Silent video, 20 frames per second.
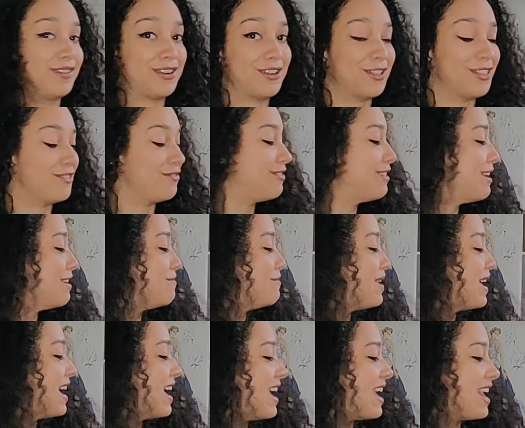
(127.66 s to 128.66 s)
fit all of them,
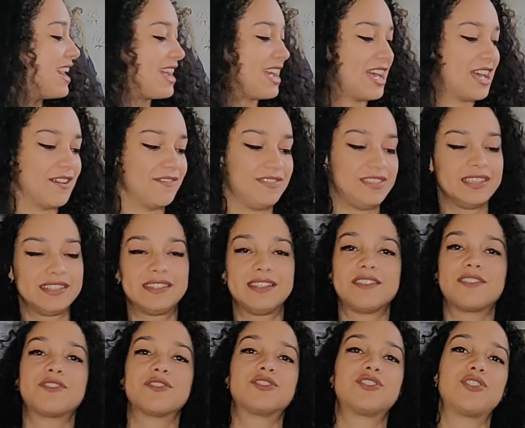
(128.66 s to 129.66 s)
I have this
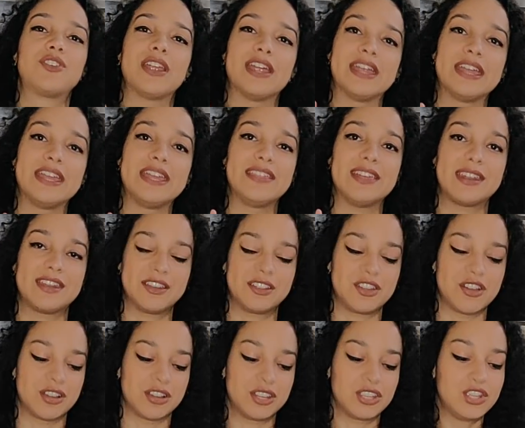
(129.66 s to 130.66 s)
little tray that I
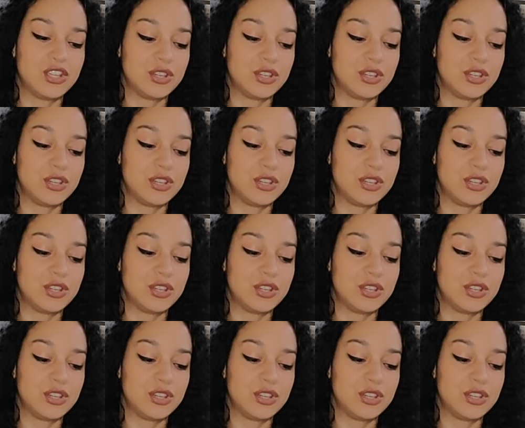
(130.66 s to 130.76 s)
got